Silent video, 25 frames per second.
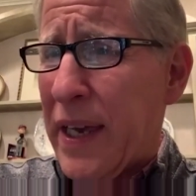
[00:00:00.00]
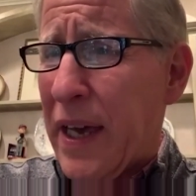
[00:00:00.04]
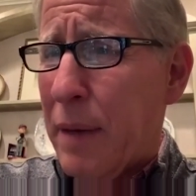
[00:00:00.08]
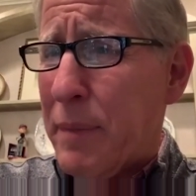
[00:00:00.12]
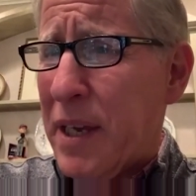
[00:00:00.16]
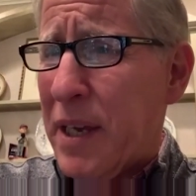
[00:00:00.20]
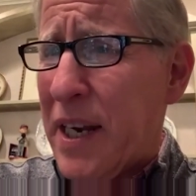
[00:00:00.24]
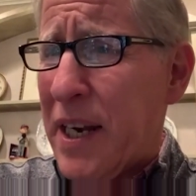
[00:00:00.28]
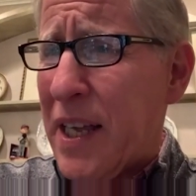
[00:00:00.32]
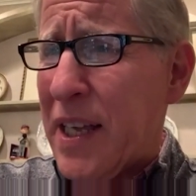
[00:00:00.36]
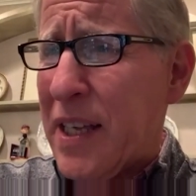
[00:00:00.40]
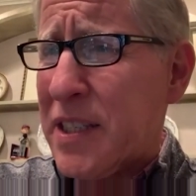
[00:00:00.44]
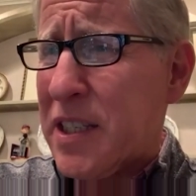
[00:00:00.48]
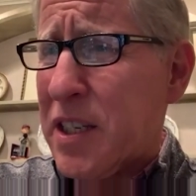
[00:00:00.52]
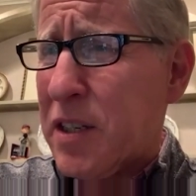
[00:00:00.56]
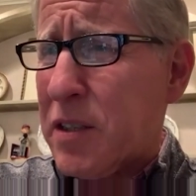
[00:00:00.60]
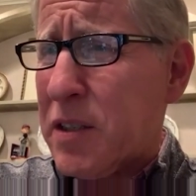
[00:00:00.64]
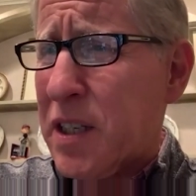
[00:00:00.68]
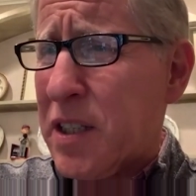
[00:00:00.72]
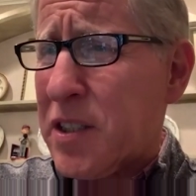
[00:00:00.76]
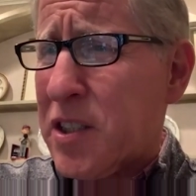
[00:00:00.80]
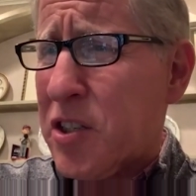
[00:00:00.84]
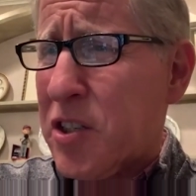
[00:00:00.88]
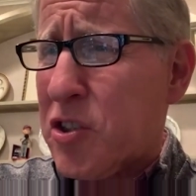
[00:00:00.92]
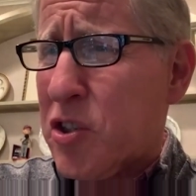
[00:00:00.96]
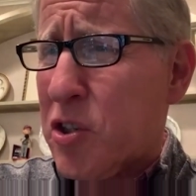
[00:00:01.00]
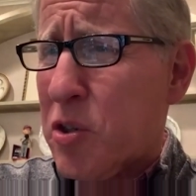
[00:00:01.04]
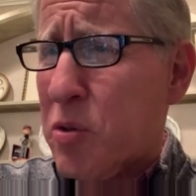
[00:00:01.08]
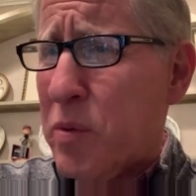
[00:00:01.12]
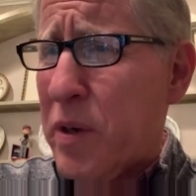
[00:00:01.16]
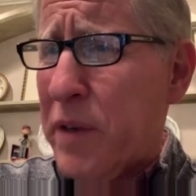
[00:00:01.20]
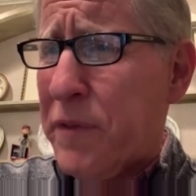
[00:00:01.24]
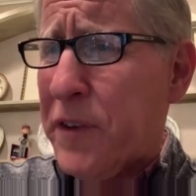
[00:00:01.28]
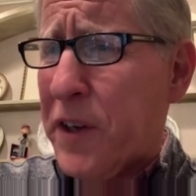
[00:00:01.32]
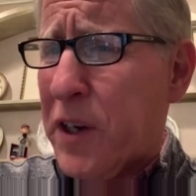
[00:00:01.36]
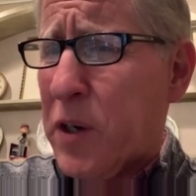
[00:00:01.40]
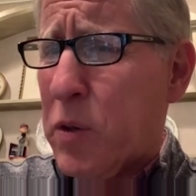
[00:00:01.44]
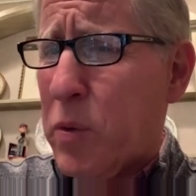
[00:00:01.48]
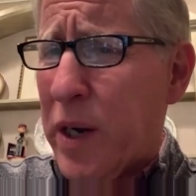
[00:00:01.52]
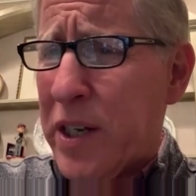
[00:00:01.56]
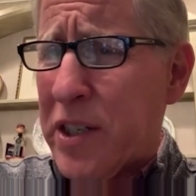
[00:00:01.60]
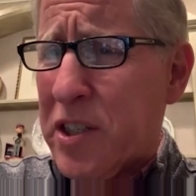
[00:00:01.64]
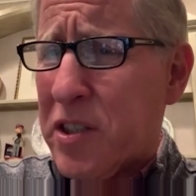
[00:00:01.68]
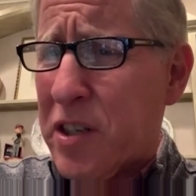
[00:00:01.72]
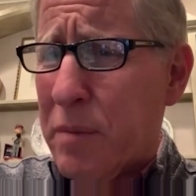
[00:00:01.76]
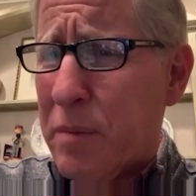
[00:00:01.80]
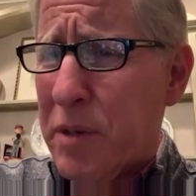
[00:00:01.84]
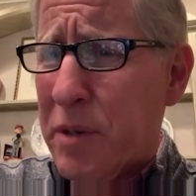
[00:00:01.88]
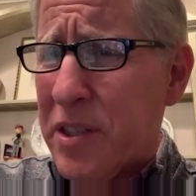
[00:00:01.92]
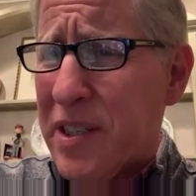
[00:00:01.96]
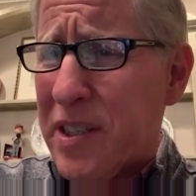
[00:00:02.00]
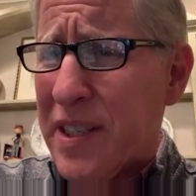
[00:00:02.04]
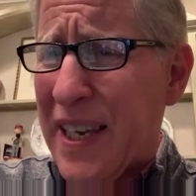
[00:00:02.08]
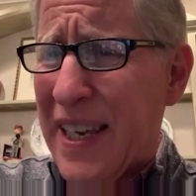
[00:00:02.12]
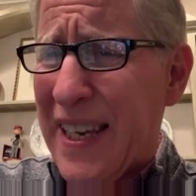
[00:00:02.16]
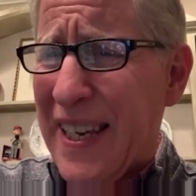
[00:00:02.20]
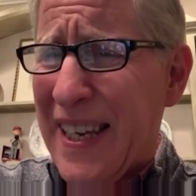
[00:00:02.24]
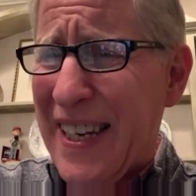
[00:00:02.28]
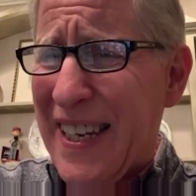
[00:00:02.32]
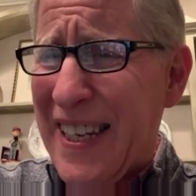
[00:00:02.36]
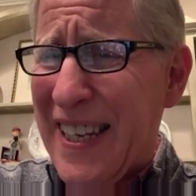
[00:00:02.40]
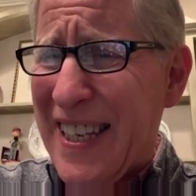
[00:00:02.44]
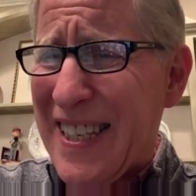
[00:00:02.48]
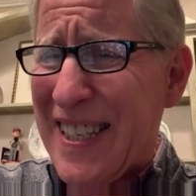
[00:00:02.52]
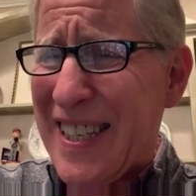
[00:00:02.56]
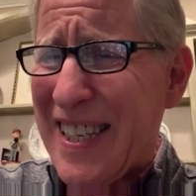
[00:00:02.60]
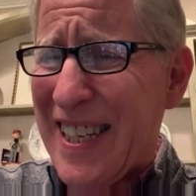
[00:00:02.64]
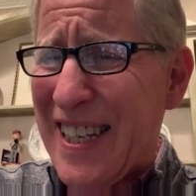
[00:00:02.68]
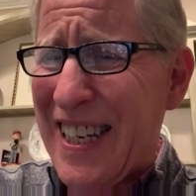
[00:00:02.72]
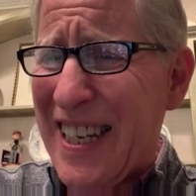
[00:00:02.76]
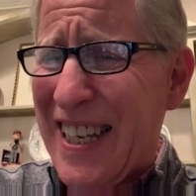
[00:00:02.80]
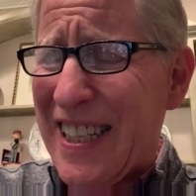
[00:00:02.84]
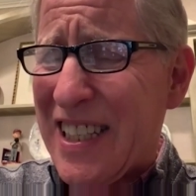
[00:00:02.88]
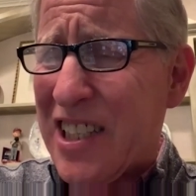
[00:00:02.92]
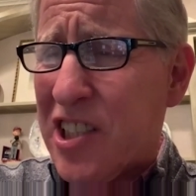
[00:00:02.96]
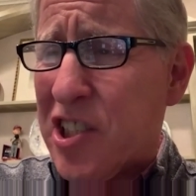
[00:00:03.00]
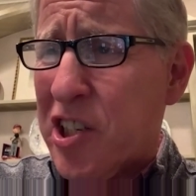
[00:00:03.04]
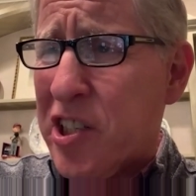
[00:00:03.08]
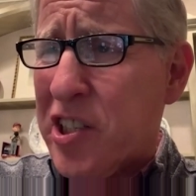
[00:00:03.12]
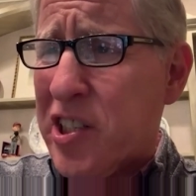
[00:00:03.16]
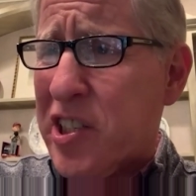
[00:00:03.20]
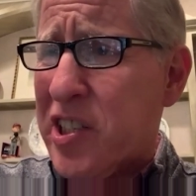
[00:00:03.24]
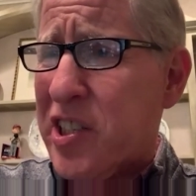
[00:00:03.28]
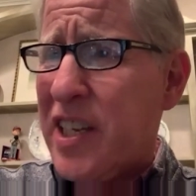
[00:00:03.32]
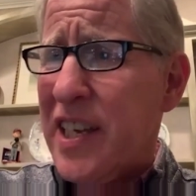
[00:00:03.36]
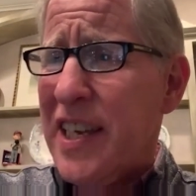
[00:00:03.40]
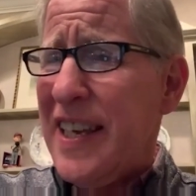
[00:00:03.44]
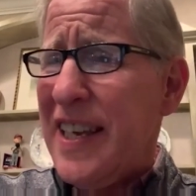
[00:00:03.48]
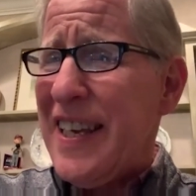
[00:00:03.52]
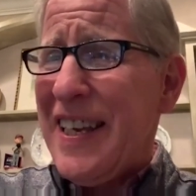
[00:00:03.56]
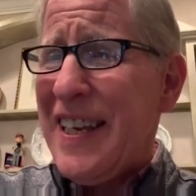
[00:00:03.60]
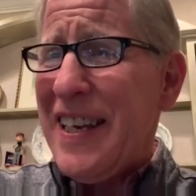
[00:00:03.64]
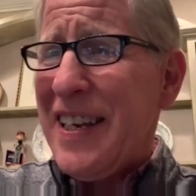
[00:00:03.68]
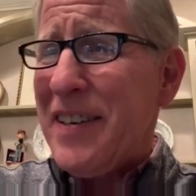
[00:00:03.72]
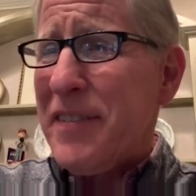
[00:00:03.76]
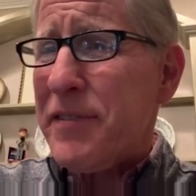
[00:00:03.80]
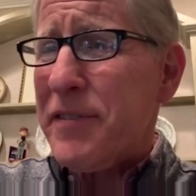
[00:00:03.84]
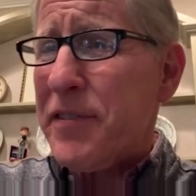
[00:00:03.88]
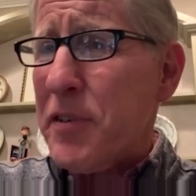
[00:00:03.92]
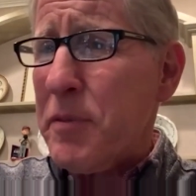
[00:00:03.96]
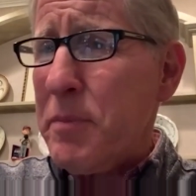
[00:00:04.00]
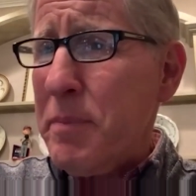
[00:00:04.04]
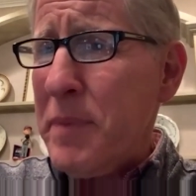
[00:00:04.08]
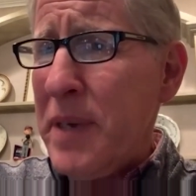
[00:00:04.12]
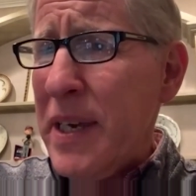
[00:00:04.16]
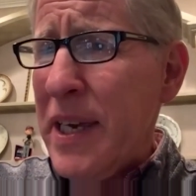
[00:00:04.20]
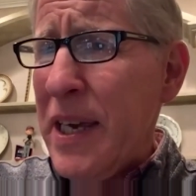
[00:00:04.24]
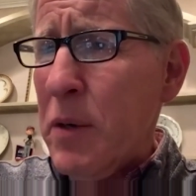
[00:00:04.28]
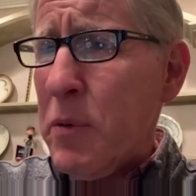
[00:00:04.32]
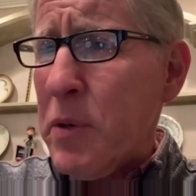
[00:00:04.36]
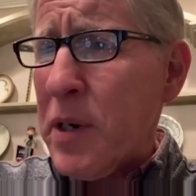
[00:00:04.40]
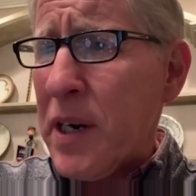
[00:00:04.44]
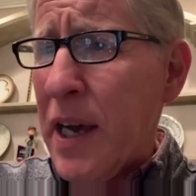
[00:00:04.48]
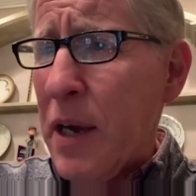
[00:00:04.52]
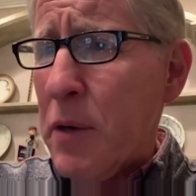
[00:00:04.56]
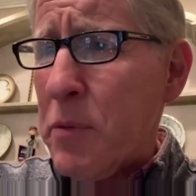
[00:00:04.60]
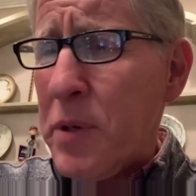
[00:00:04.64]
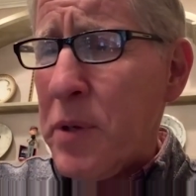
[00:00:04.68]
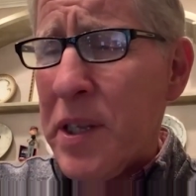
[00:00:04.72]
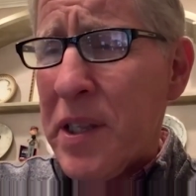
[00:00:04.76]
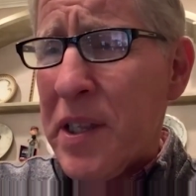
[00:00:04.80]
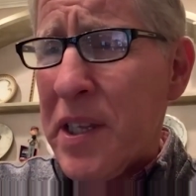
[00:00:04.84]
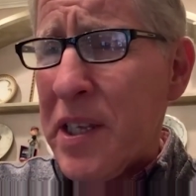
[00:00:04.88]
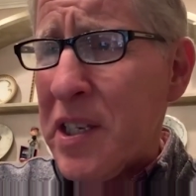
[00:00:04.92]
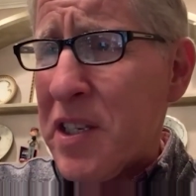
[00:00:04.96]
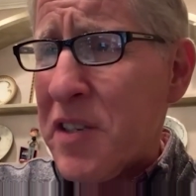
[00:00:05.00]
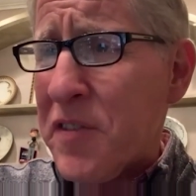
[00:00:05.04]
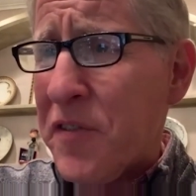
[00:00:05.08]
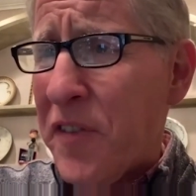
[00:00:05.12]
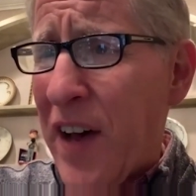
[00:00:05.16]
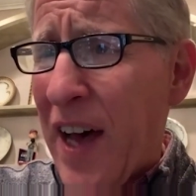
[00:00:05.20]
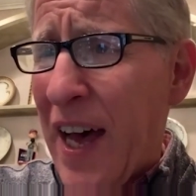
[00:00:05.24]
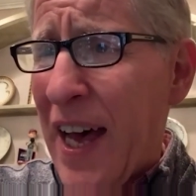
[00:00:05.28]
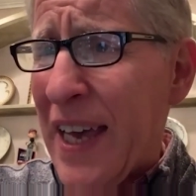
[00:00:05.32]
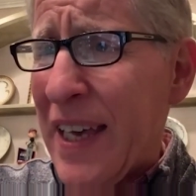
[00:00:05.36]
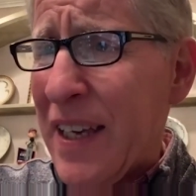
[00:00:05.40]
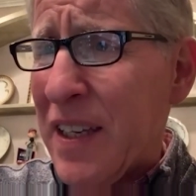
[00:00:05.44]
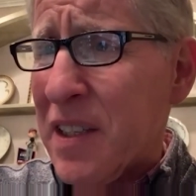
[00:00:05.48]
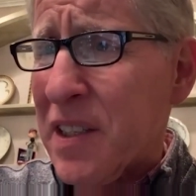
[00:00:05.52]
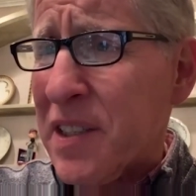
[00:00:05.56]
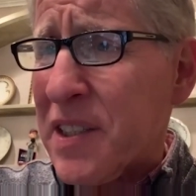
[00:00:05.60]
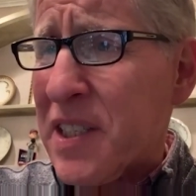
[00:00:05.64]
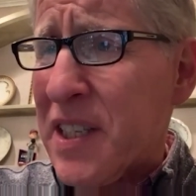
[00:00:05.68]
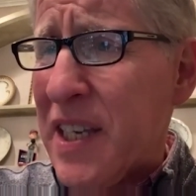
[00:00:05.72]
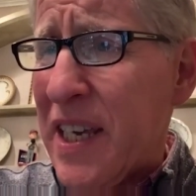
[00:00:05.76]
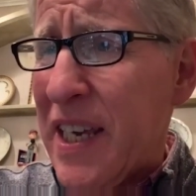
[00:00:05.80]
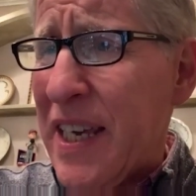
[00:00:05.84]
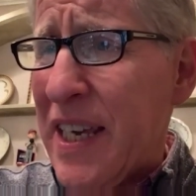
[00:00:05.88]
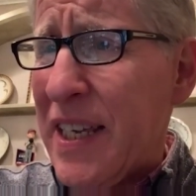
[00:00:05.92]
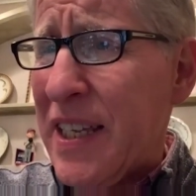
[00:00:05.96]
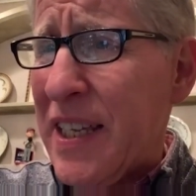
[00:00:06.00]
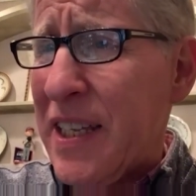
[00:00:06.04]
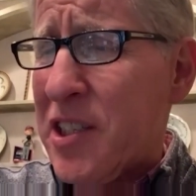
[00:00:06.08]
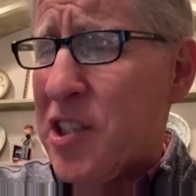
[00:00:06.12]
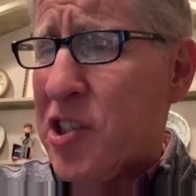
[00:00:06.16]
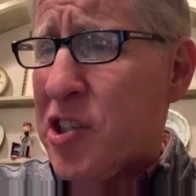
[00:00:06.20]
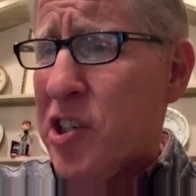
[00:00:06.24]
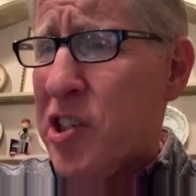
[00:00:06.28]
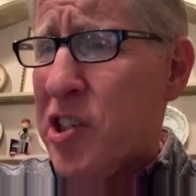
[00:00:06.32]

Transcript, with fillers: I mean, it's a terrific question. I'm not saying it isn't. It just, for me, when I read these files, it's